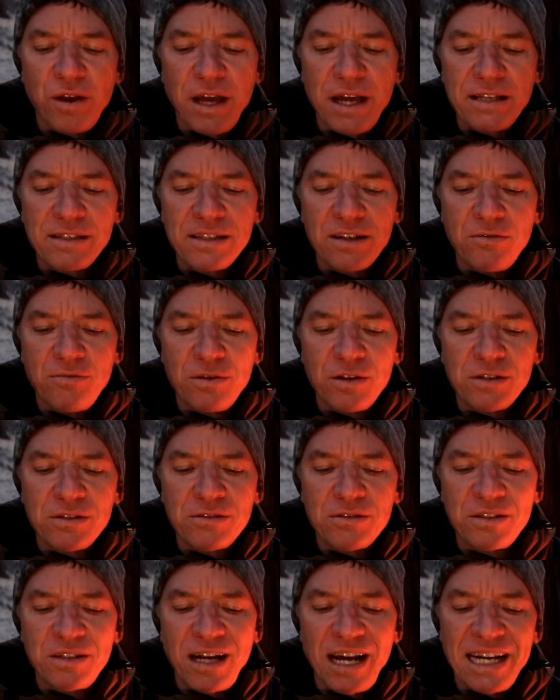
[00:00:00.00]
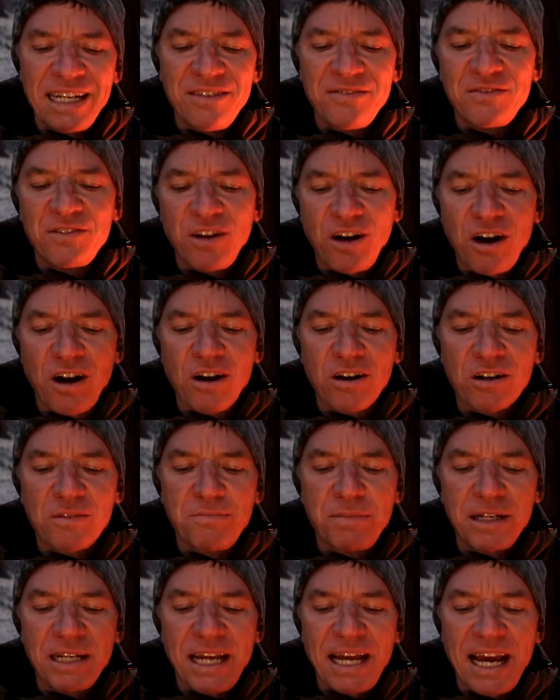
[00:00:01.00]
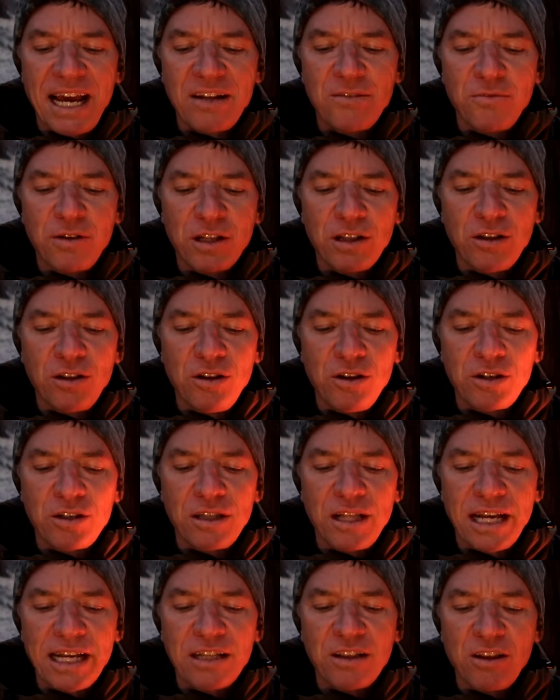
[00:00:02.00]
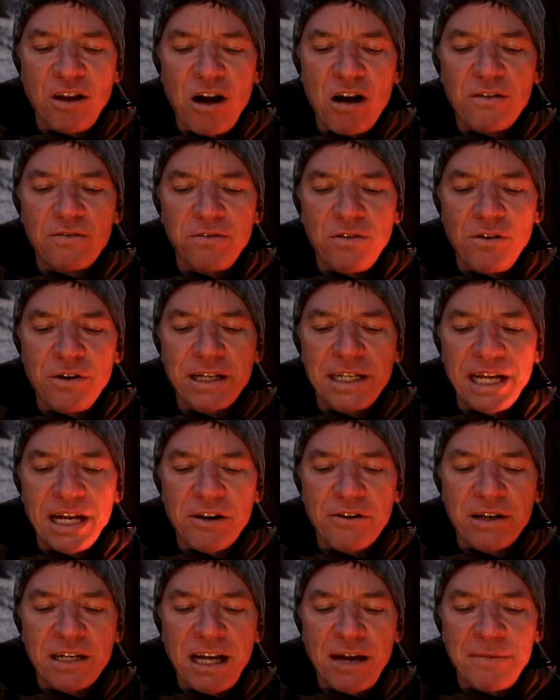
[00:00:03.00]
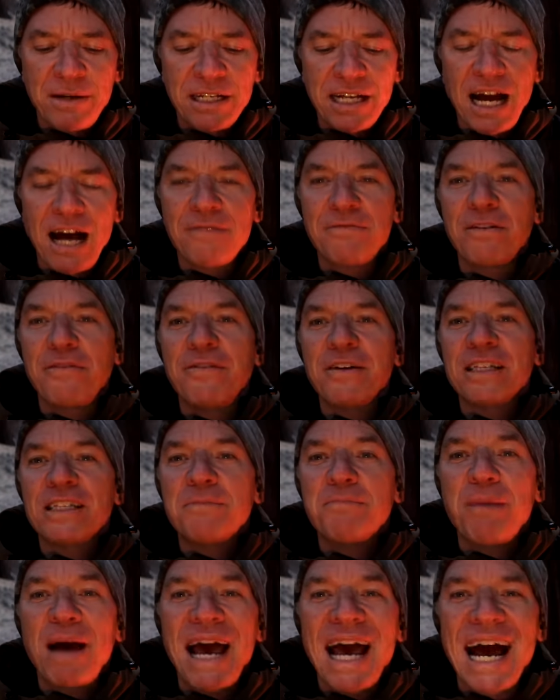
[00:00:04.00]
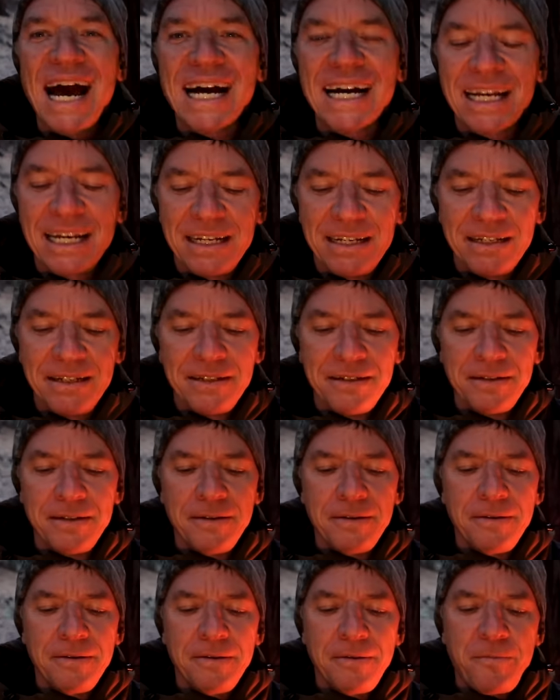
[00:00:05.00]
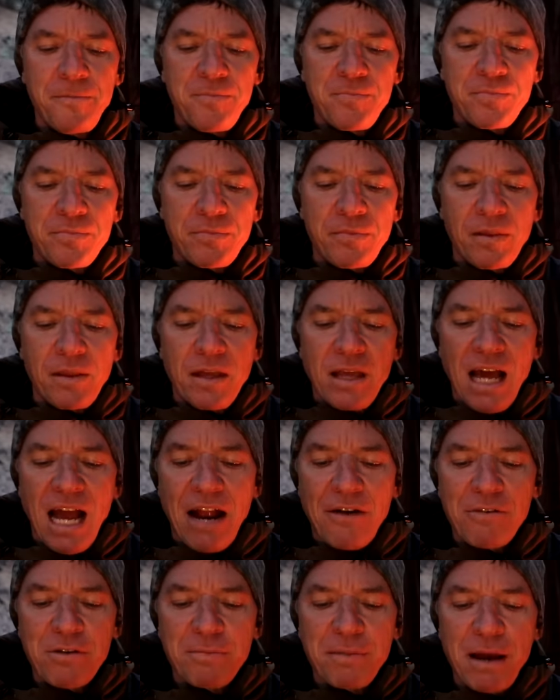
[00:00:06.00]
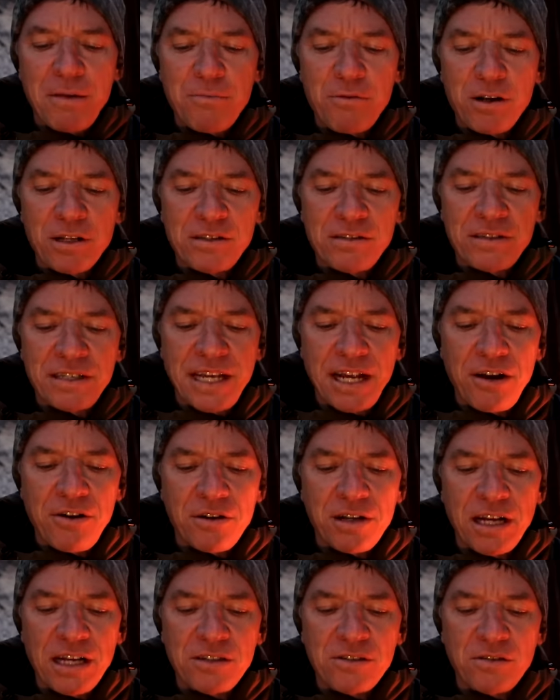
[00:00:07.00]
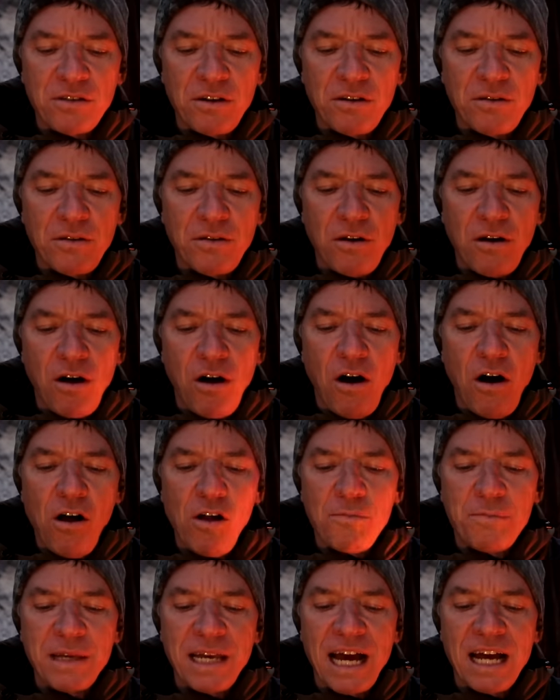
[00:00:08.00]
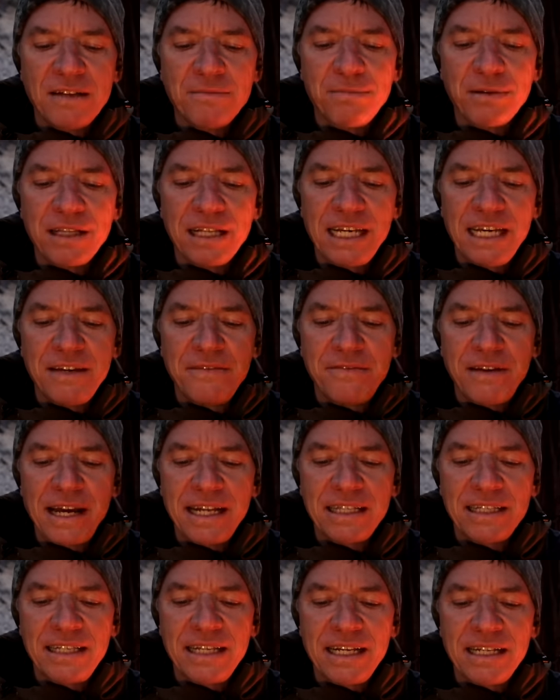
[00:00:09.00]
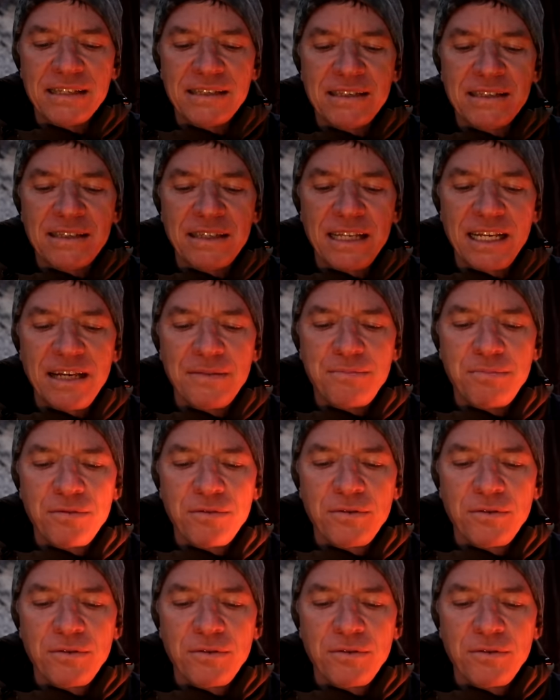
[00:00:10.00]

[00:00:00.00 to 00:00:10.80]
as it was kind of dark but had what looked like long flowing hair coming off of its back. I remember it scared us all beyond belief and didn't sleep